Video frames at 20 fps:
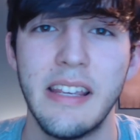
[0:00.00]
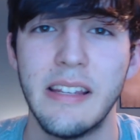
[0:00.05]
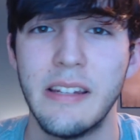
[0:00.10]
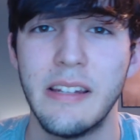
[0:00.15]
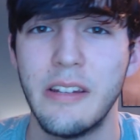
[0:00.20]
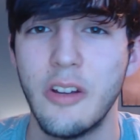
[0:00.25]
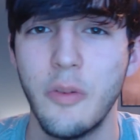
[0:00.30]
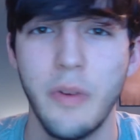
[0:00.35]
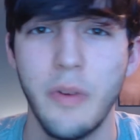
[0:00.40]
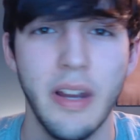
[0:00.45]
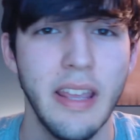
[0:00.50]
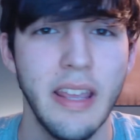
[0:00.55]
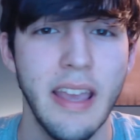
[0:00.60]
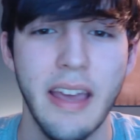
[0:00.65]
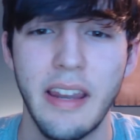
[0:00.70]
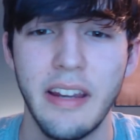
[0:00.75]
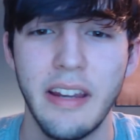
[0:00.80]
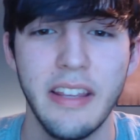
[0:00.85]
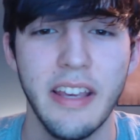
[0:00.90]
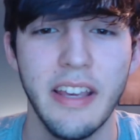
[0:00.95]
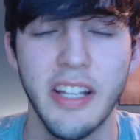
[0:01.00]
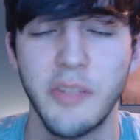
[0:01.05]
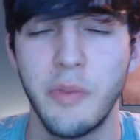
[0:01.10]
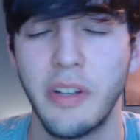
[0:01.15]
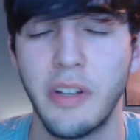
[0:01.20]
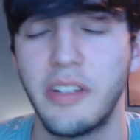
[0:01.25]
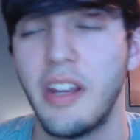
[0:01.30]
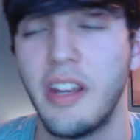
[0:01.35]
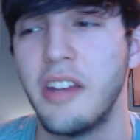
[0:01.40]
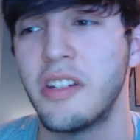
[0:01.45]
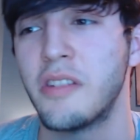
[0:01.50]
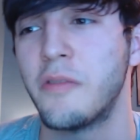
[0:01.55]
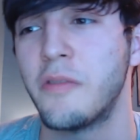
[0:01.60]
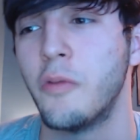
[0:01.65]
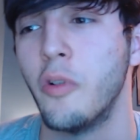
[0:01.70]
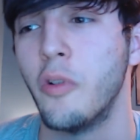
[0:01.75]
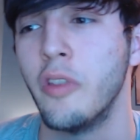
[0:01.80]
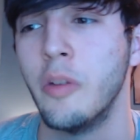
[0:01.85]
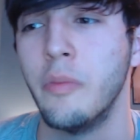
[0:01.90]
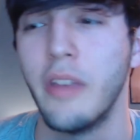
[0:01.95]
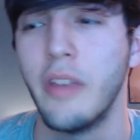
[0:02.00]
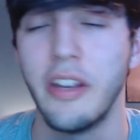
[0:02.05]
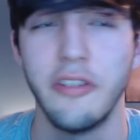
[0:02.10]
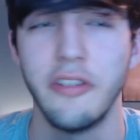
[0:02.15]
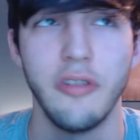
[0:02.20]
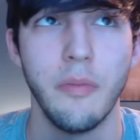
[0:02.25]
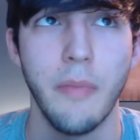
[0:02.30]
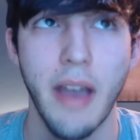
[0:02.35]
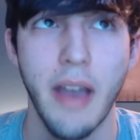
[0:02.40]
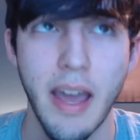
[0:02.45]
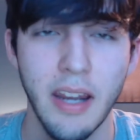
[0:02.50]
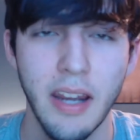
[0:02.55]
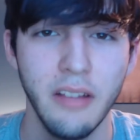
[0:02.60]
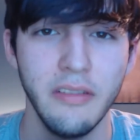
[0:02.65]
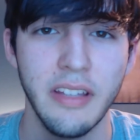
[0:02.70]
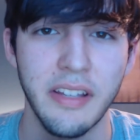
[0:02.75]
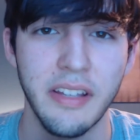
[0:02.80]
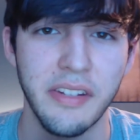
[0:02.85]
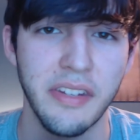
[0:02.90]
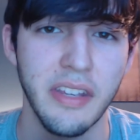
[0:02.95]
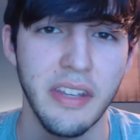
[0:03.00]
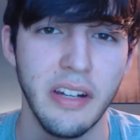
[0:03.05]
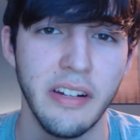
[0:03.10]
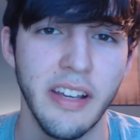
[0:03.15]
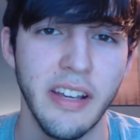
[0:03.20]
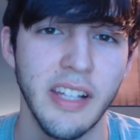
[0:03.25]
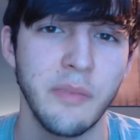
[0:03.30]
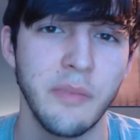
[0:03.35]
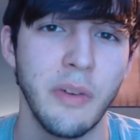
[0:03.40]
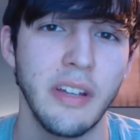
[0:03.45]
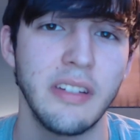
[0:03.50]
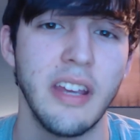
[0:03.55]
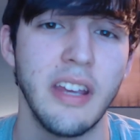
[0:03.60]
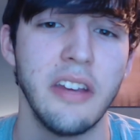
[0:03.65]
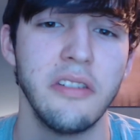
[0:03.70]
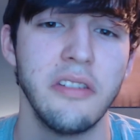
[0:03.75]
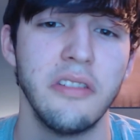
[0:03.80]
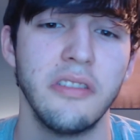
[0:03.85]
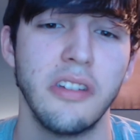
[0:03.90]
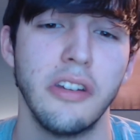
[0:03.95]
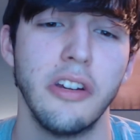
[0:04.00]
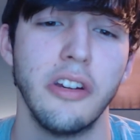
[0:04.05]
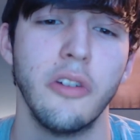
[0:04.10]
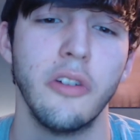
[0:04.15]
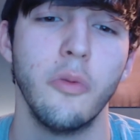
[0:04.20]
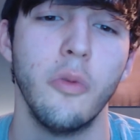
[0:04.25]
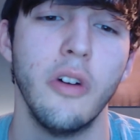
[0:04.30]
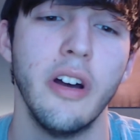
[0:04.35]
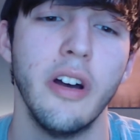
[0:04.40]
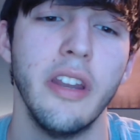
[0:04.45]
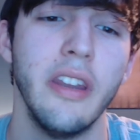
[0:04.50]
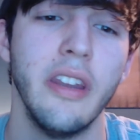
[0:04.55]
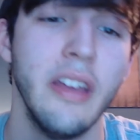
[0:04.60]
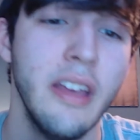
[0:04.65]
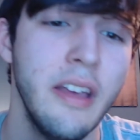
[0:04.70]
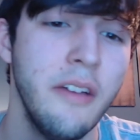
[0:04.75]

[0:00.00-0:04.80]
Nobody had any expectations for them. They dramatically exceeded expectations in year one.